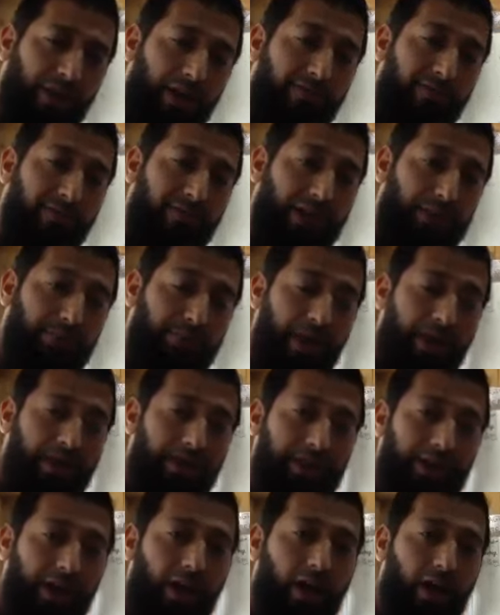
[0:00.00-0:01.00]
Which
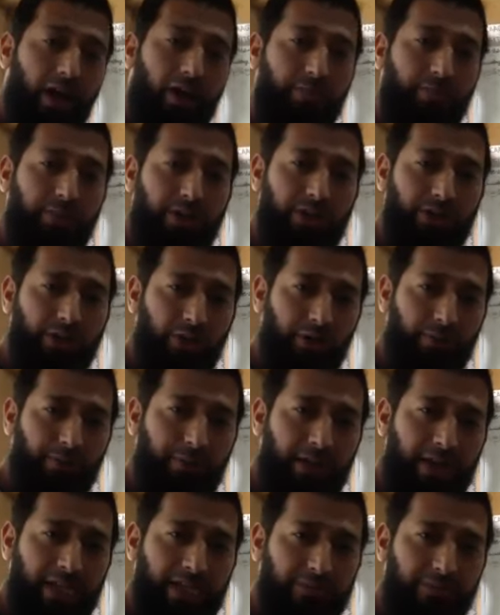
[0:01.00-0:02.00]
bacteria harbors our
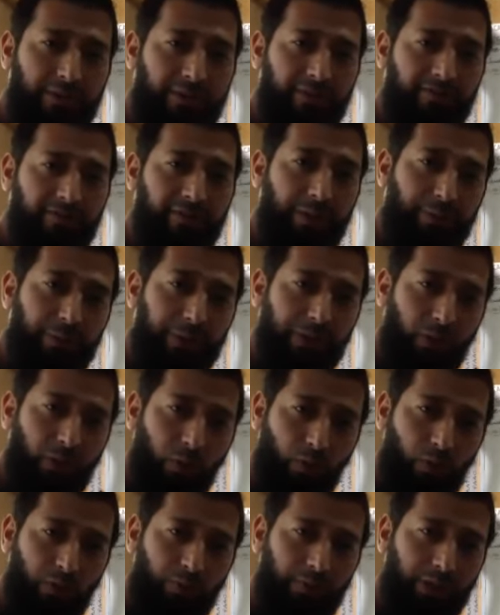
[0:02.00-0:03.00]
plasmid will be
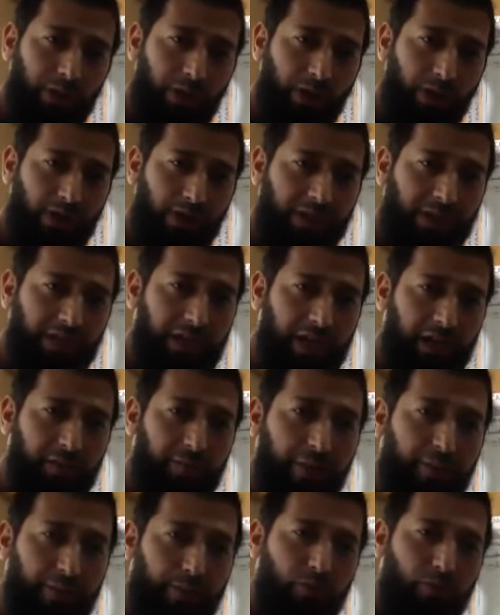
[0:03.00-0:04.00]
known because they'll
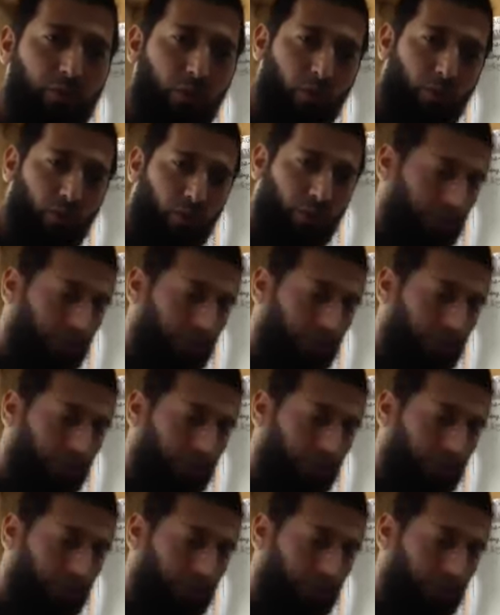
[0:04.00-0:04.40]
be able to grow.